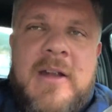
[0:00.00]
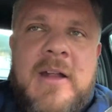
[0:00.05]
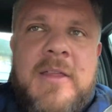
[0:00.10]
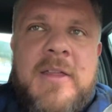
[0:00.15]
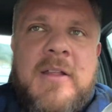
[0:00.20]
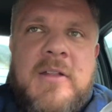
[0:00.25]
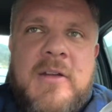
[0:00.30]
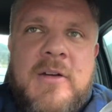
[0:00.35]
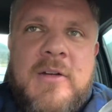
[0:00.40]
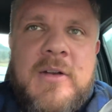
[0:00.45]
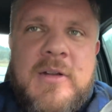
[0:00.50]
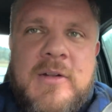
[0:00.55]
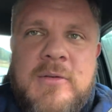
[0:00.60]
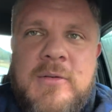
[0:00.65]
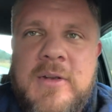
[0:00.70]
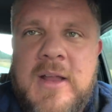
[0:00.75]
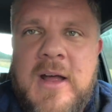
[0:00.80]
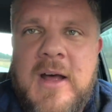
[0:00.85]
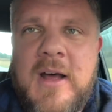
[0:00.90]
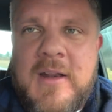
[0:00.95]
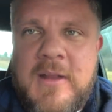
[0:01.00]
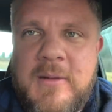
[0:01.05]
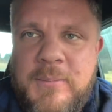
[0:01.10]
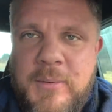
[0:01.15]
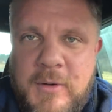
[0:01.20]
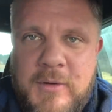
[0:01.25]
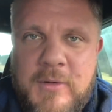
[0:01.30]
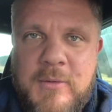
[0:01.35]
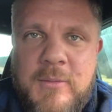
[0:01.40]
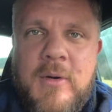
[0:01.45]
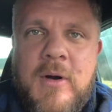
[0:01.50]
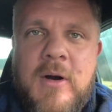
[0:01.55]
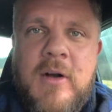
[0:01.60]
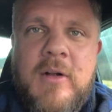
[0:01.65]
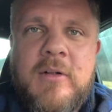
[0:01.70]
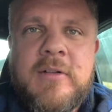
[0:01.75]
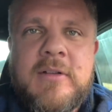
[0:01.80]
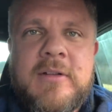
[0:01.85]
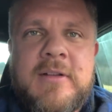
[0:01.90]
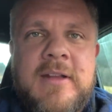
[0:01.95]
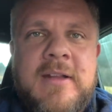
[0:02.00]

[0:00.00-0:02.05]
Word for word: I think they're going to go to Harry Potter World,